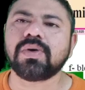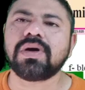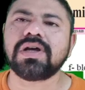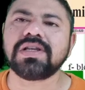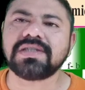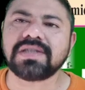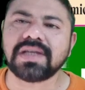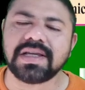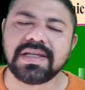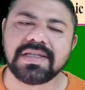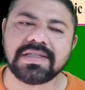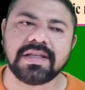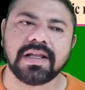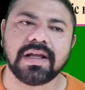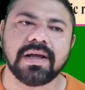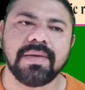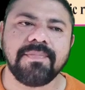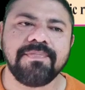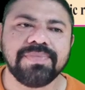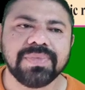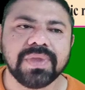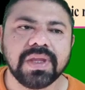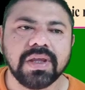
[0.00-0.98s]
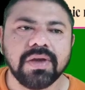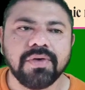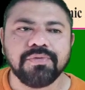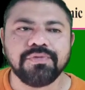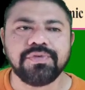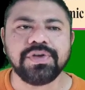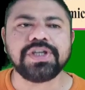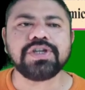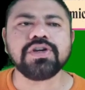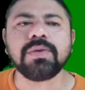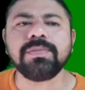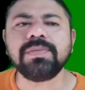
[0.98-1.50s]
to us is the
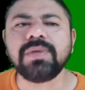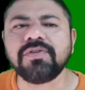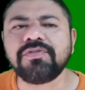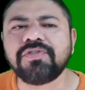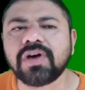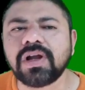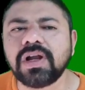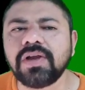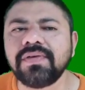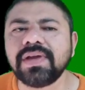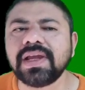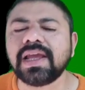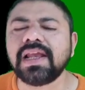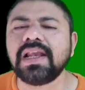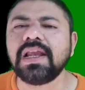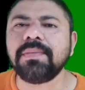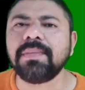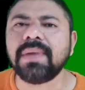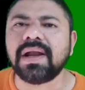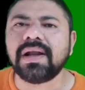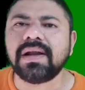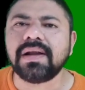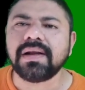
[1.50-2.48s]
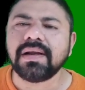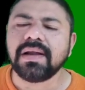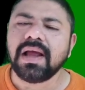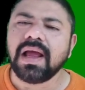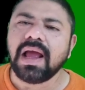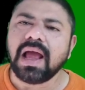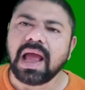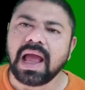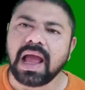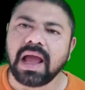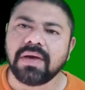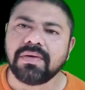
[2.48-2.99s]
which of the following element
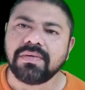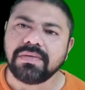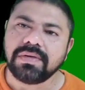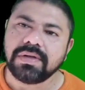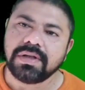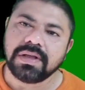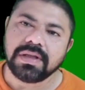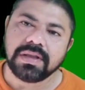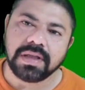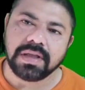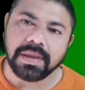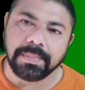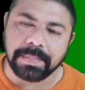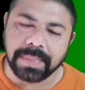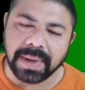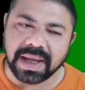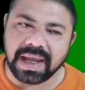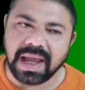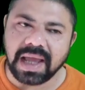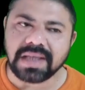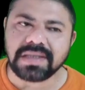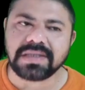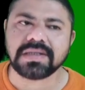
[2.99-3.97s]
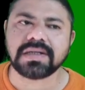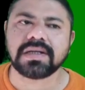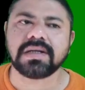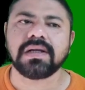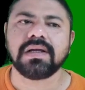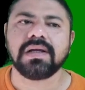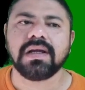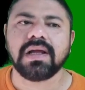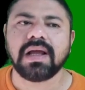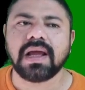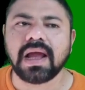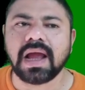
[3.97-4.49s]
have the biggest
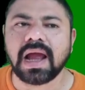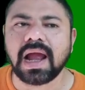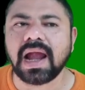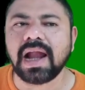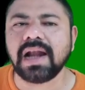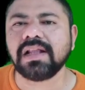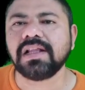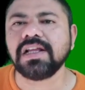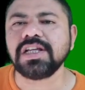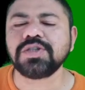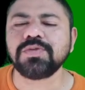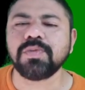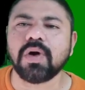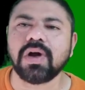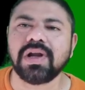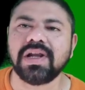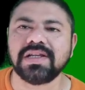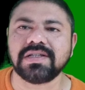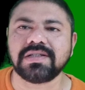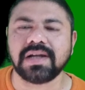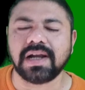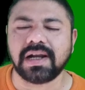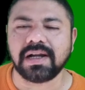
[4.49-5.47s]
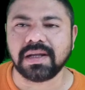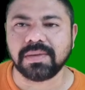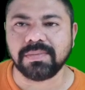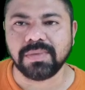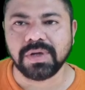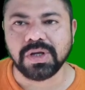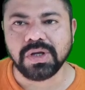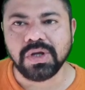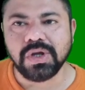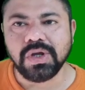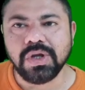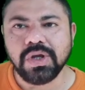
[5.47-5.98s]
and the smallest atom.
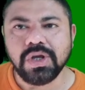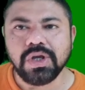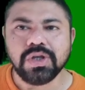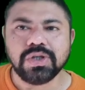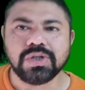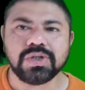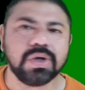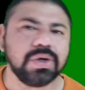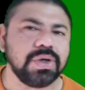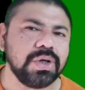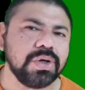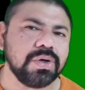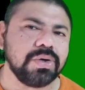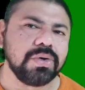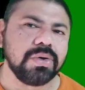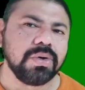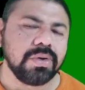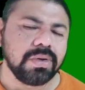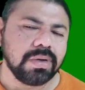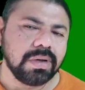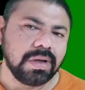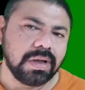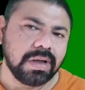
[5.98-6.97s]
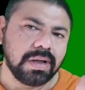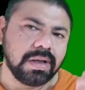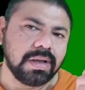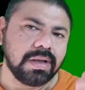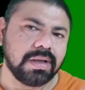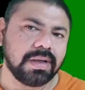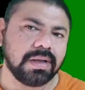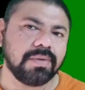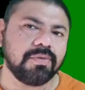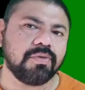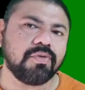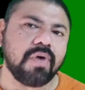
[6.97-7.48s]
So you
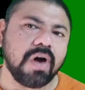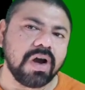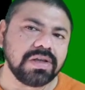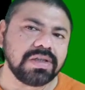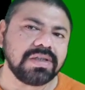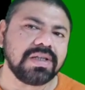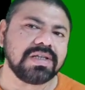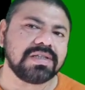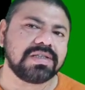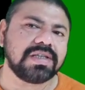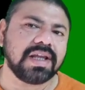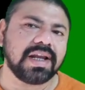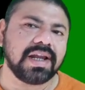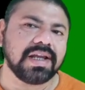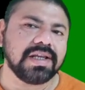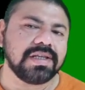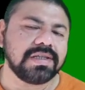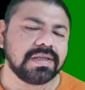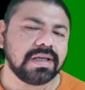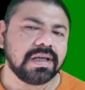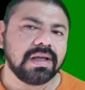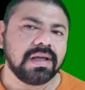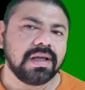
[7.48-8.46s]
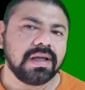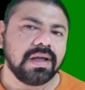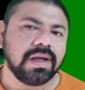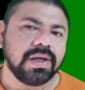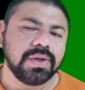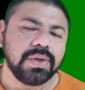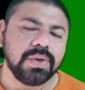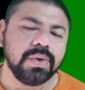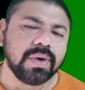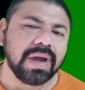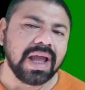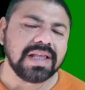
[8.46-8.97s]
watch the series,
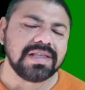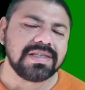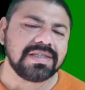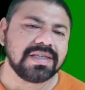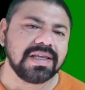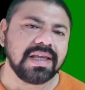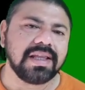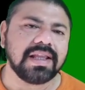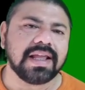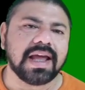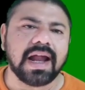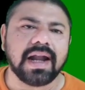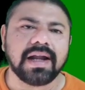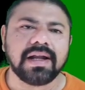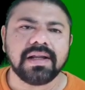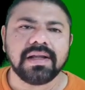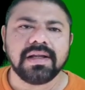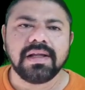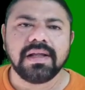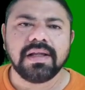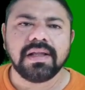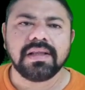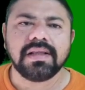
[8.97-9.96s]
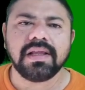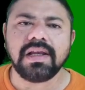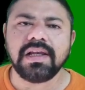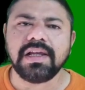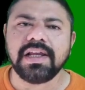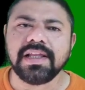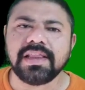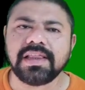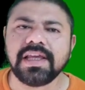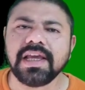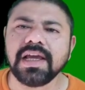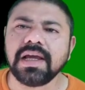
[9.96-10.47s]
you can see that the
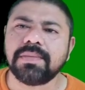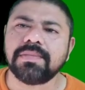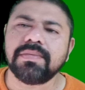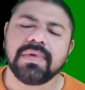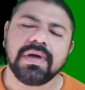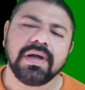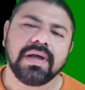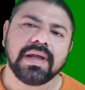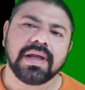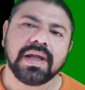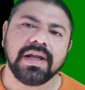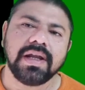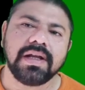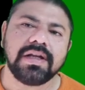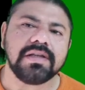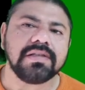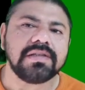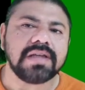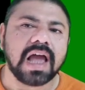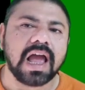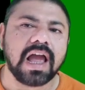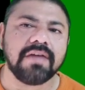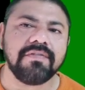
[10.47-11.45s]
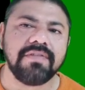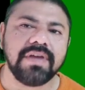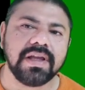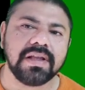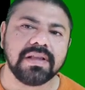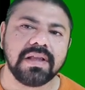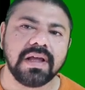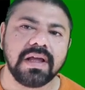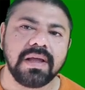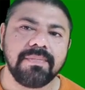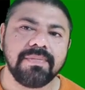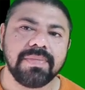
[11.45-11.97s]
lithium, it is
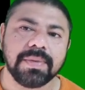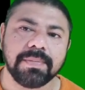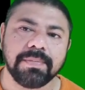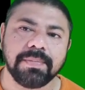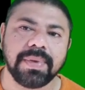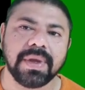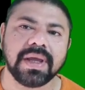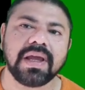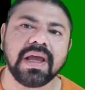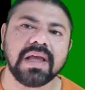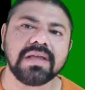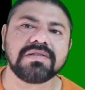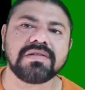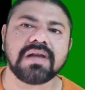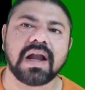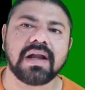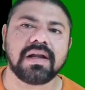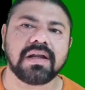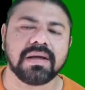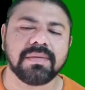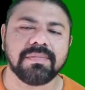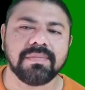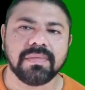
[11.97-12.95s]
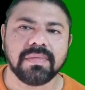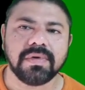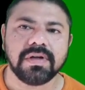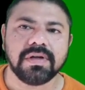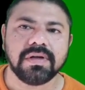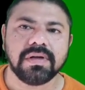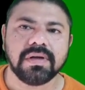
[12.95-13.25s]
having the biggest atom,